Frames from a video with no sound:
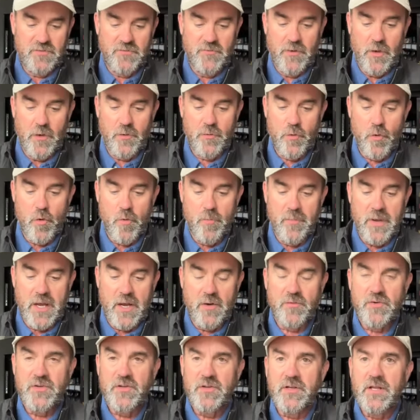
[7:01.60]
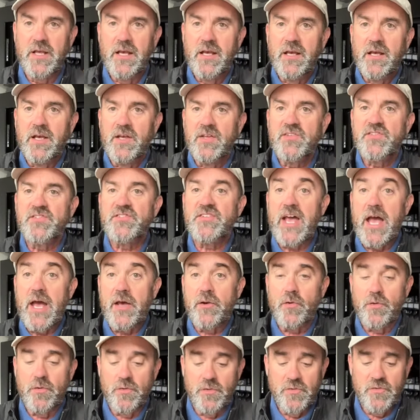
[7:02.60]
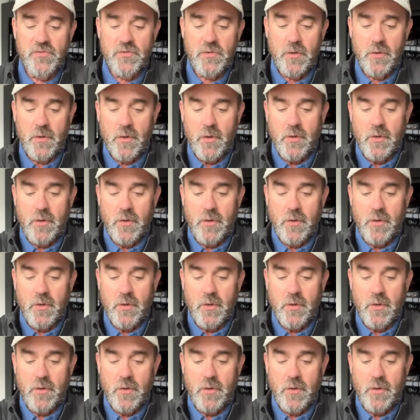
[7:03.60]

Velcro mounted saddles